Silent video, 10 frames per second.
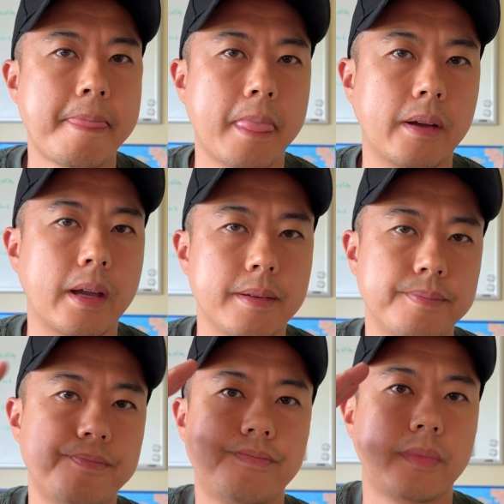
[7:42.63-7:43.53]
Okay.
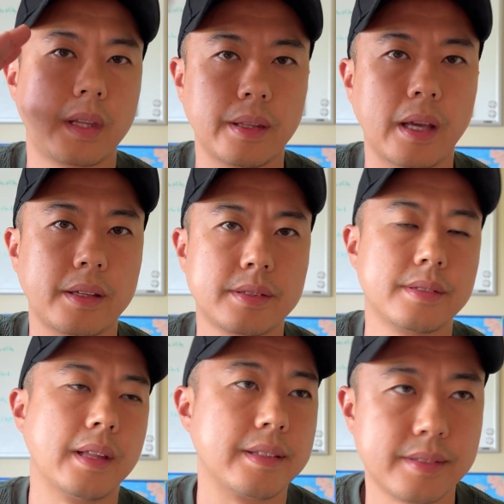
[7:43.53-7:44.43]
Thanks.
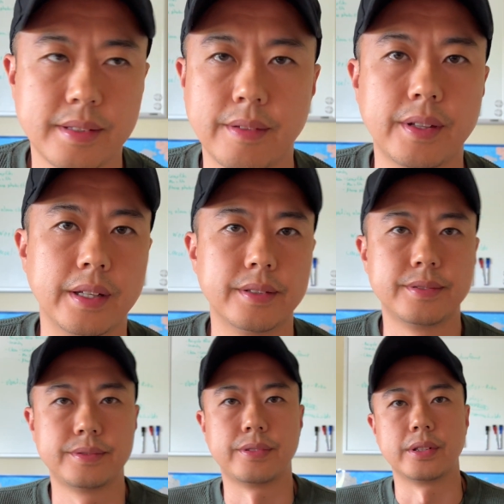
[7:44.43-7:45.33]
That's the video
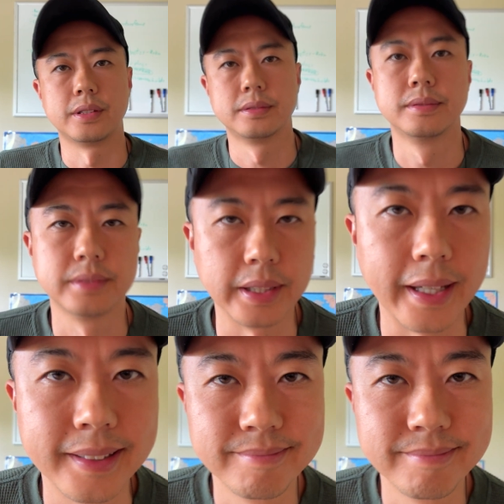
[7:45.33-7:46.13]
for today.